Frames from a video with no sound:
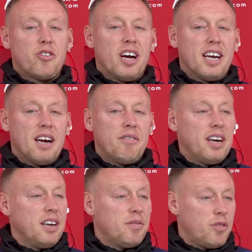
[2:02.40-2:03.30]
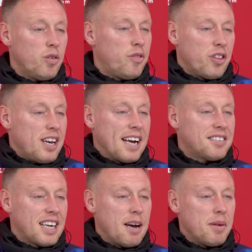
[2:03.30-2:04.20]
and try and get ready for, for the
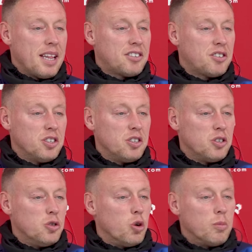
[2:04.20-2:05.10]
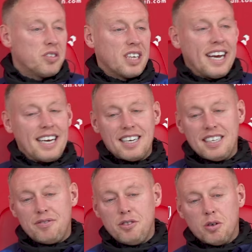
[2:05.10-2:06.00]
next game, and that's the, the normal cycle.
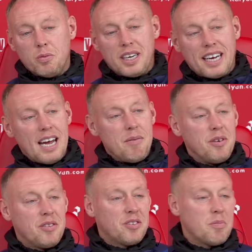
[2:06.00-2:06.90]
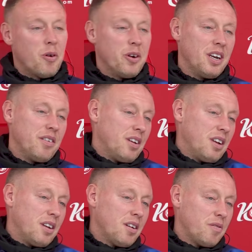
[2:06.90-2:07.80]
And if you don't win a game, you're disappointed.
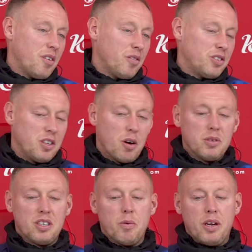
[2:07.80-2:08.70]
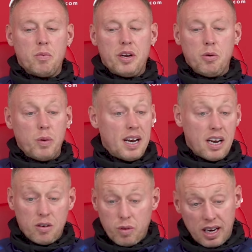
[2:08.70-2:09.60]
And obviously, the opposite when when you
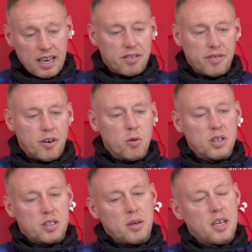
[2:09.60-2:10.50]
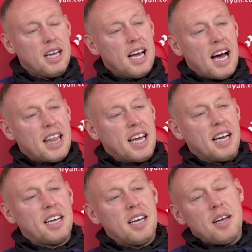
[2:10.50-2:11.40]
win, and quickly have to focus. So I
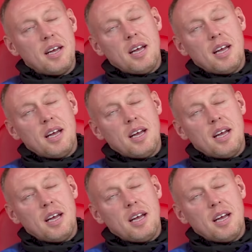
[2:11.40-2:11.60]
think